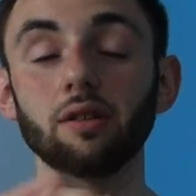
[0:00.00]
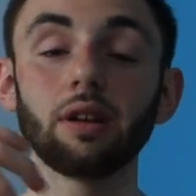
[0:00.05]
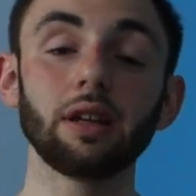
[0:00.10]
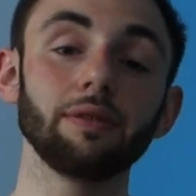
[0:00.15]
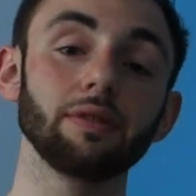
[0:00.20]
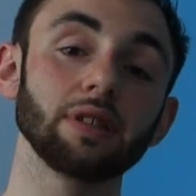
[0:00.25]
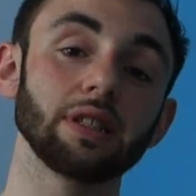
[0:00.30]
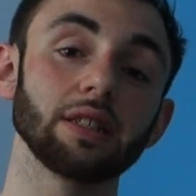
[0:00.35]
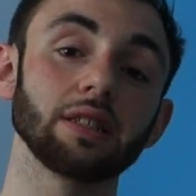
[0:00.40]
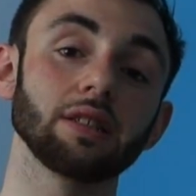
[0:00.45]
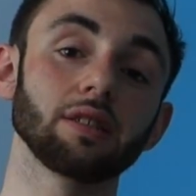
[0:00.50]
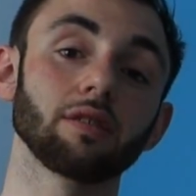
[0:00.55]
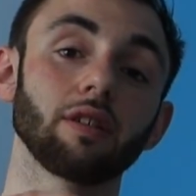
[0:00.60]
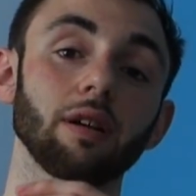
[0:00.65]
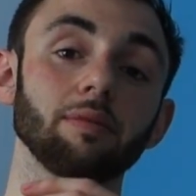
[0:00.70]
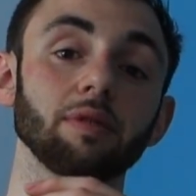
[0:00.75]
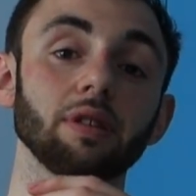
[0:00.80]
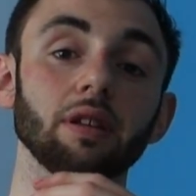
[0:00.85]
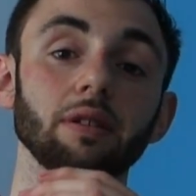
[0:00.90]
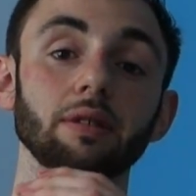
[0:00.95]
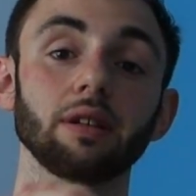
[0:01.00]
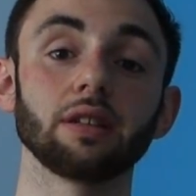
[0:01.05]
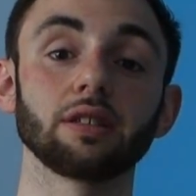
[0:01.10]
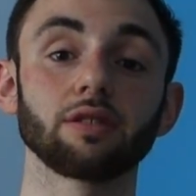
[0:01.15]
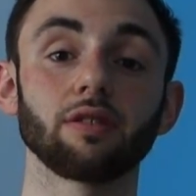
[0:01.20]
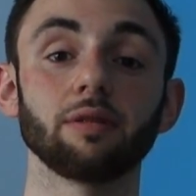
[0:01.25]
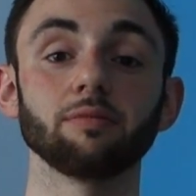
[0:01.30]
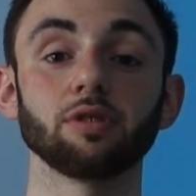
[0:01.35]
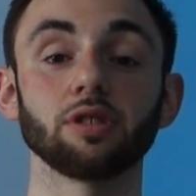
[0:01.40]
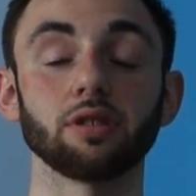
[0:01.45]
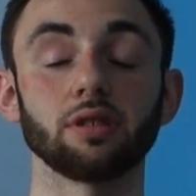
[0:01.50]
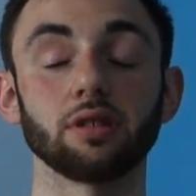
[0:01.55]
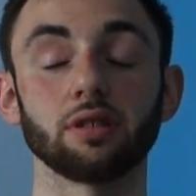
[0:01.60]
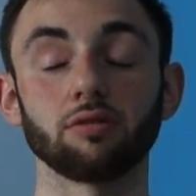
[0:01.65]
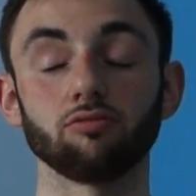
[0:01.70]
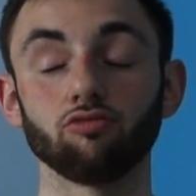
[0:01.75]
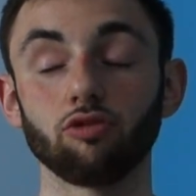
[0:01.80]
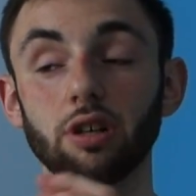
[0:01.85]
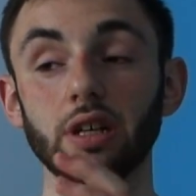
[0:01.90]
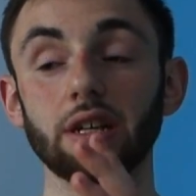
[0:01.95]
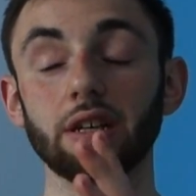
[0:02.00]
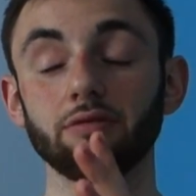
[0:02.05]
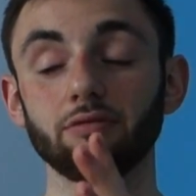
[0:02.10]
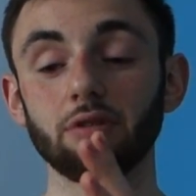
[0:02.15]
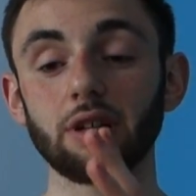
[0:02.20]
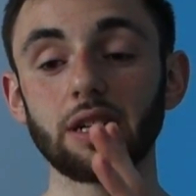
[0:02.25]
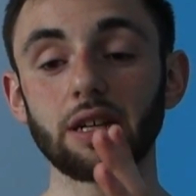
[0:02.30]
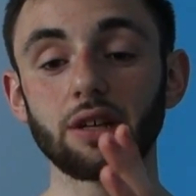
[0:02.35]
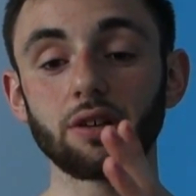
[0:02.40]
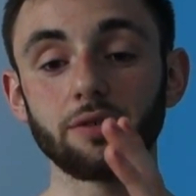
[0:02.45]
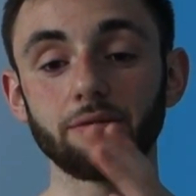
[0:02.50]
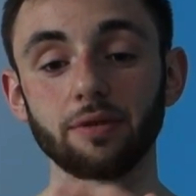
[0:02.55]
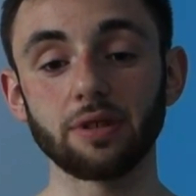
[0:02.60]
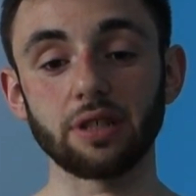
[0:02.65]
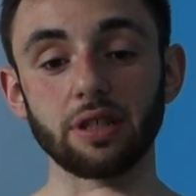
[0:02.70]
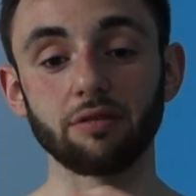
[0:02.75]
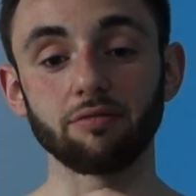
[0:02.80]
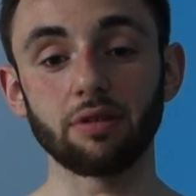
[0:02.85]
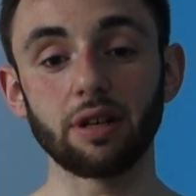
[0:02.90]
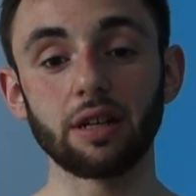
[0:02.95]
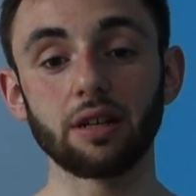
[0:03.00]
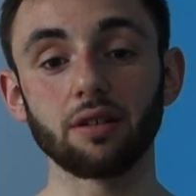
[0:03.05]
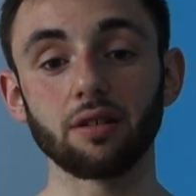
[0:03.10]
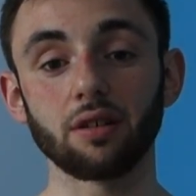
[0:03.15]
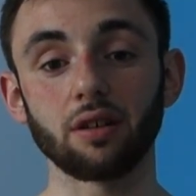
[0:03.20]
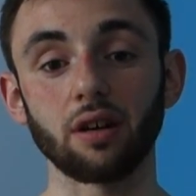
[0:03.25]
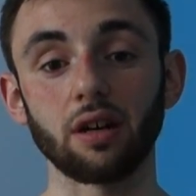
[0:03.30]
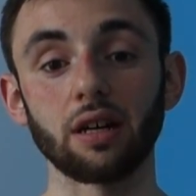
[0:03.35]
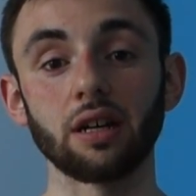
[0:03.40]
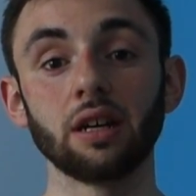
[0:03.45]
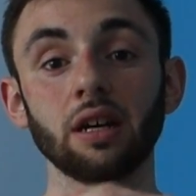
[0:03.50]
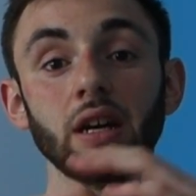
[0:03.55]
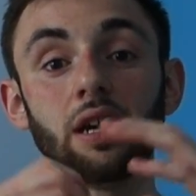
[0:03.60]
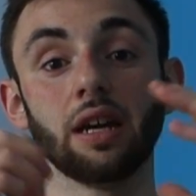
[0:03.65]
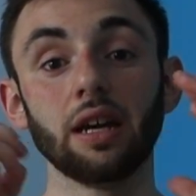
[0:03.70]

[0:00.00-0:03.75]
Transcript: I'll leave his Instagram in the description. Really, really good physique, really good guy.